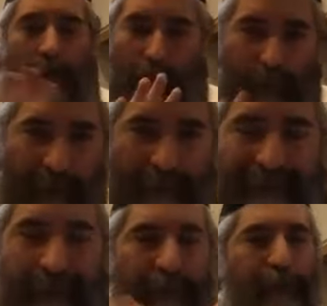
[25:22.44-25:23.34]
Don't. It's
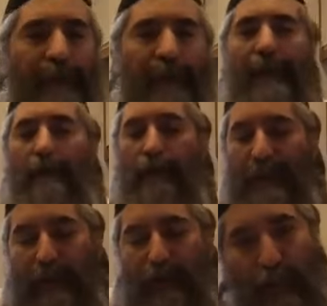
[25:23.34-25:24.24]
different angles
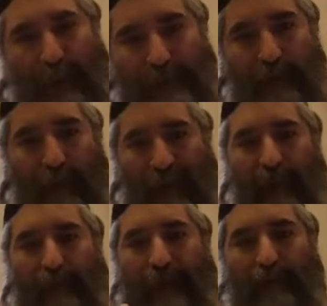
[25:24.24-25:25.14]
because one is talking
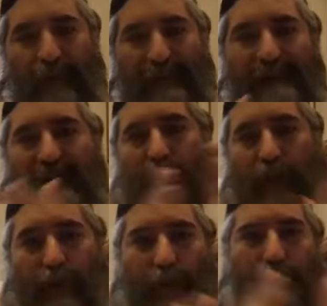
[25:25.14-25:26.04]
about
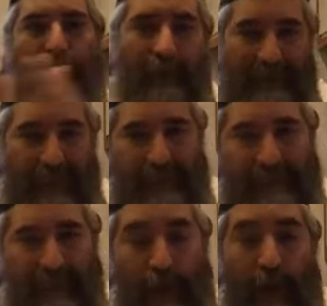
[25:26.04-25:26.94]
transitional process